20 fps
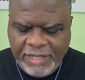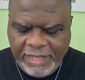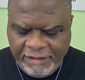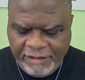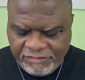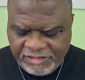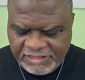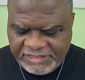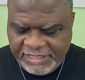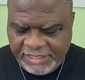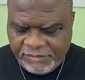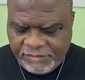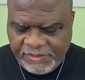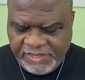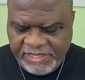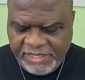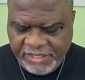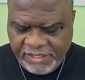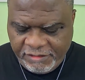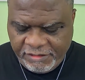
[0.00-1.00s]
every day we
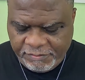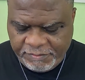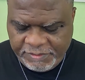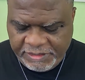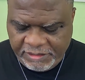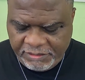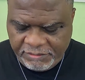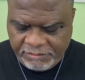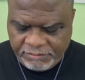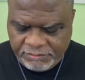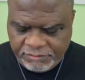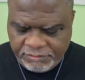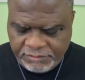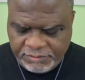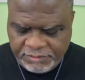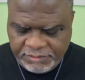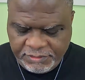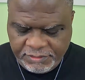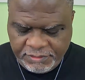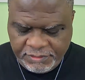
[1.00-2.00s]
hear about
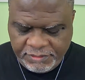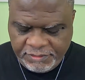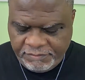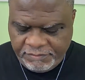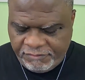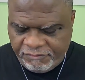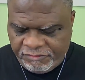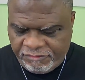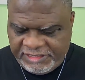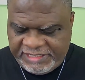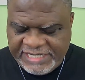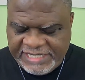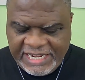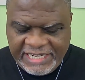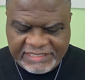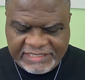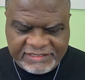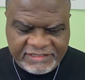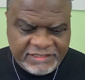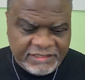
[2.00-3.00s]

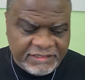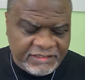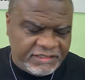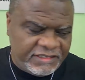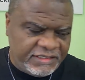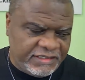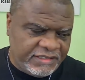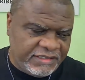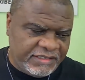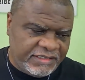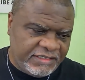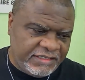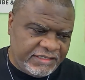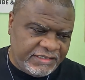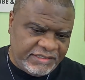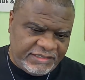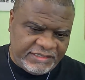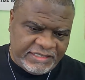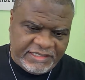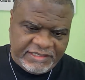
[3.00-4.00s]
redactions
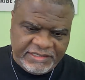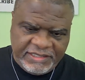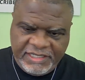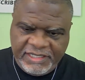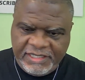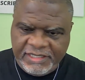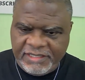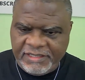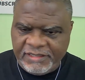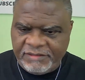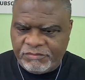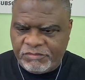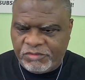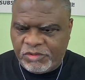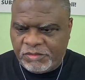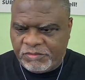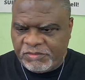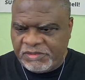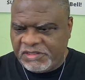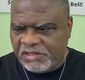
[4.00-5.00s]
and, and
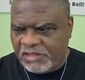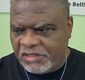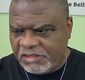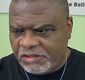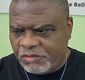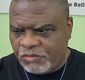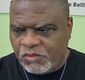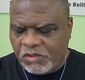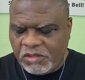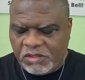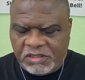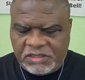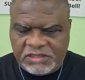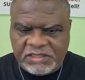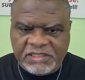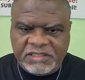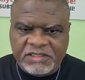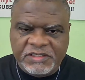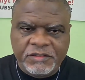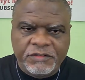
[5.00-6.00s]
what was on the
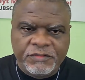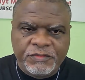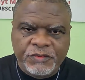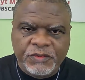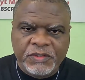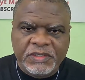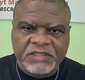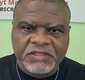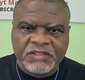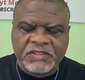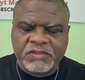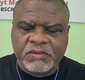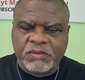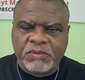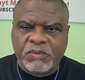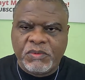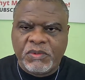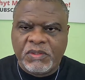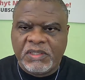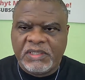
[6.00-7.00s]
warrant and so forth and so
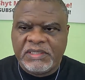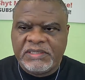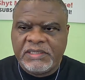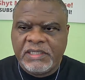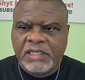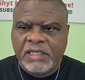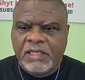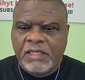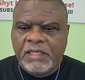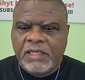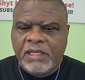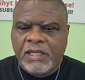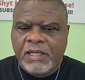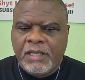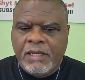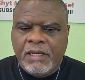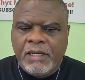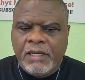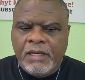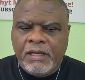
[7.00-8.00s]
on.
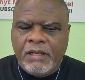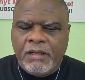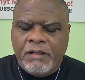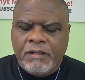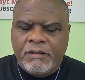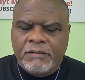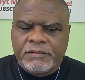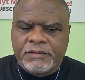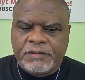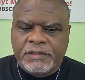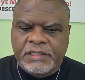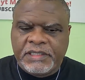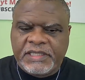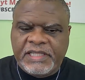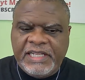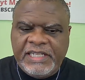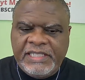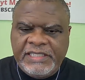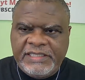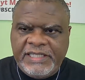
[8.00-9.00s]
The
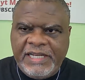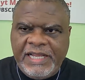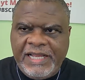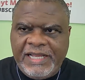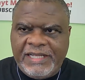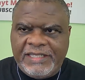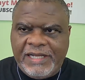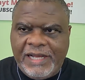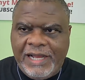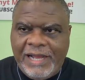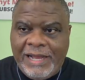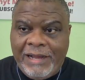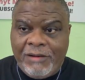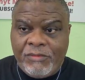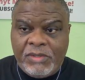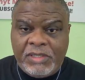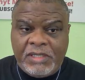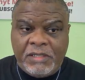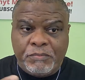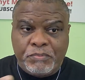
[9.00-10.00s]
thing that I
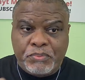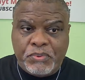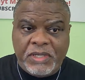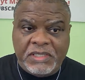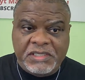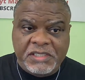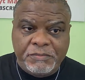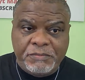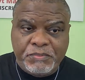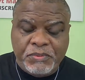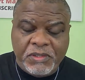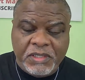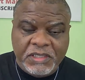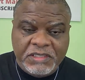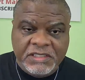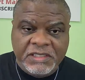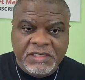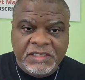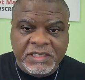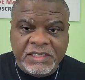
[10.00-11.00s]
would impress
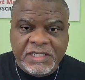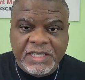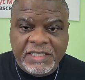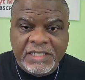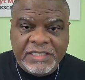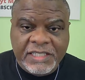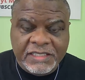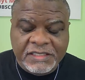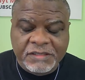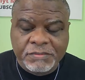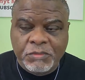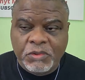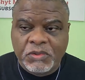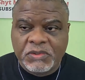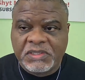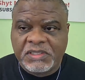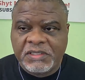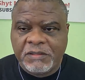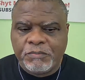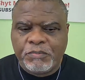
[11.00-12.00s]
upon you, the thing that's
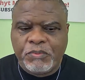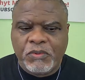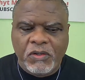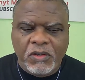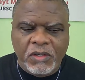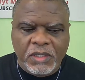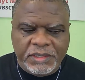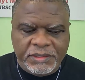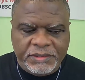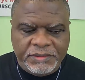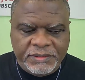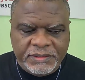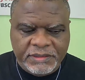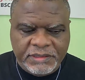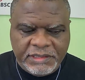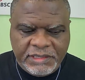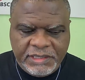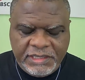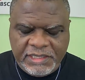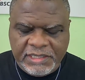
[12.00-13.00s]
most important
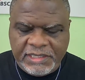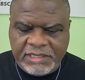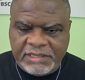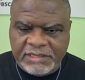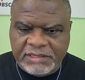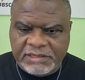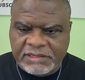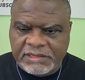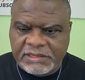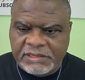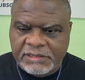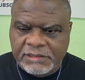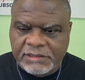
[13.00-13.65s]
is